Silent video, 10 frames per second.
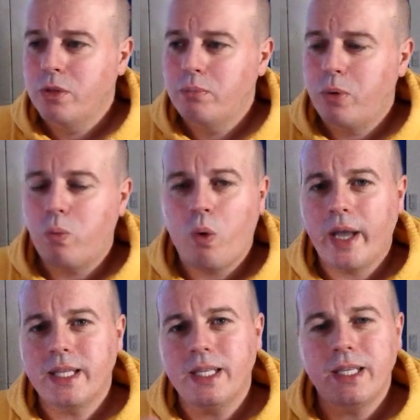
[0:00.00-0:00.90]
But
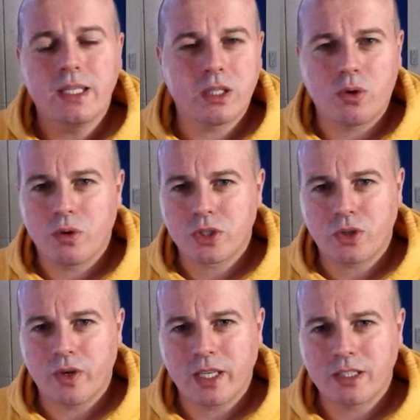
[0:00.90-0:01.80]
why did he need to course
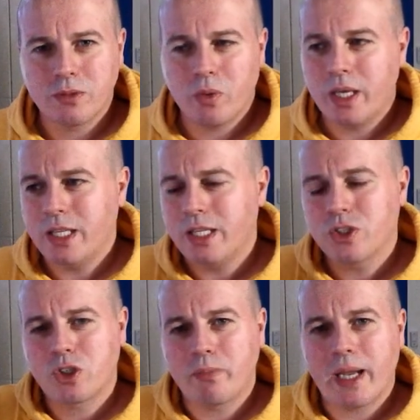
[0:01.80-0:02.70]
correct? Why didn't he
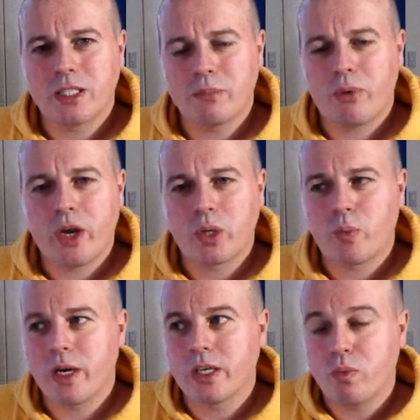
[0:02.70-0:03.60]
just go back to the point
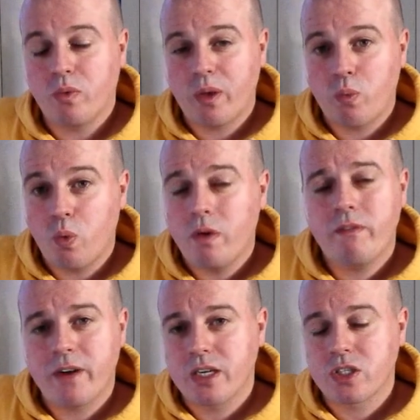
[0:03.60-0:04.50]
where
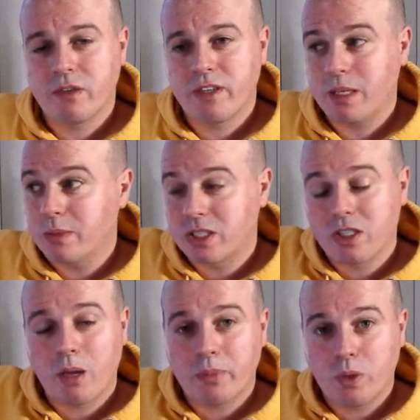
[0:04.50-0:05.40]
one version of him is
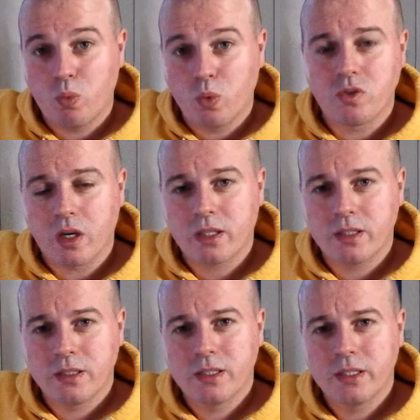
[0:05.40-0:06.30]
stopping
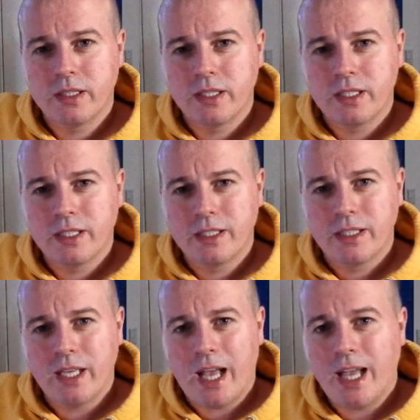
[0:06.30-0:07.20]
rocket,
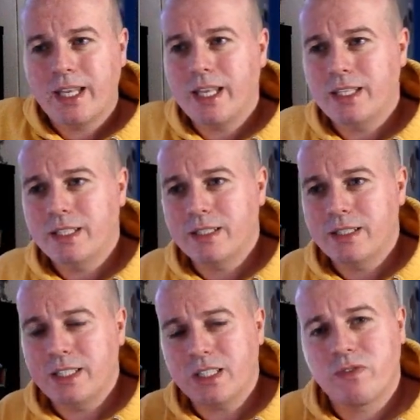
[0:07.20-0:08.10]
and then
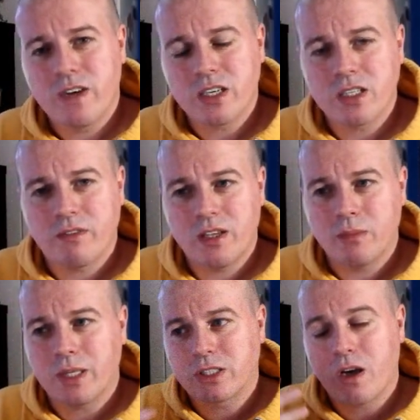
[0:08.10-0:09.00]
this version of
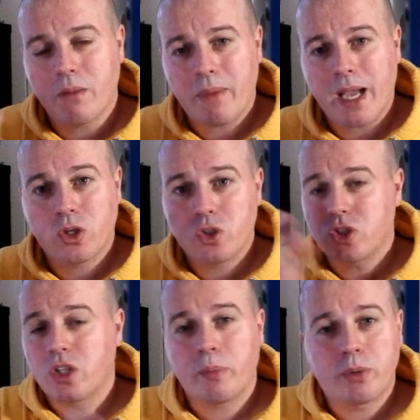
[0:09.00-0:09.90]
him that's gone back could
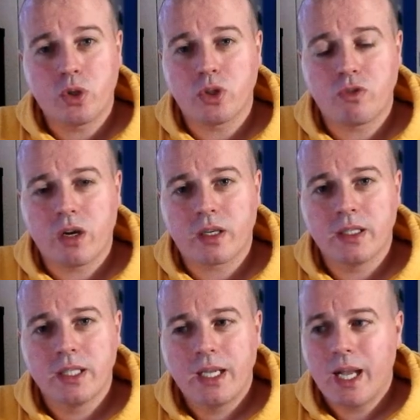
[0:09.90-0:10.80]
just stop the other
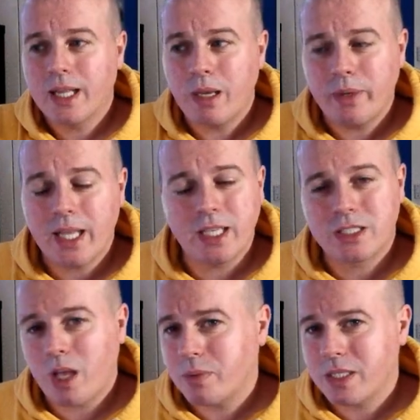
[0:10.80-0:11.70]
rocket, and that way then he
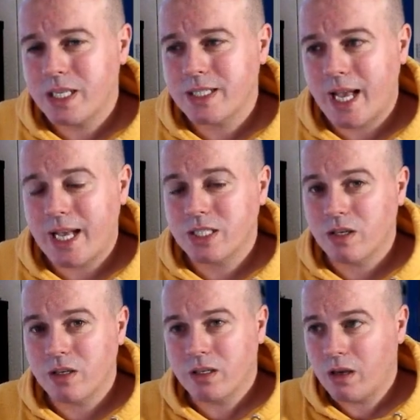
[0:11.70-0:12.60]
stops the
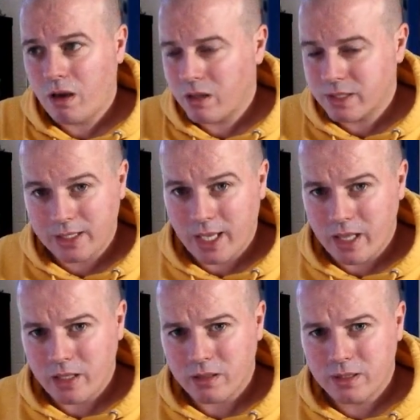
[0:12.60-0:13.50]
disaster
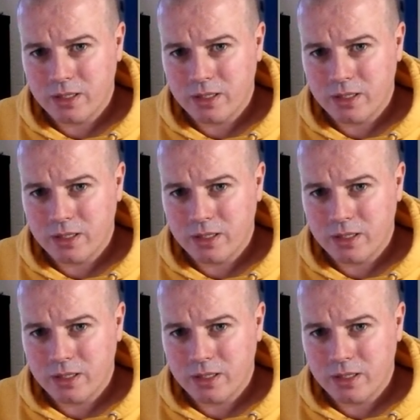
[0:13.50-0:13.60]
altogether.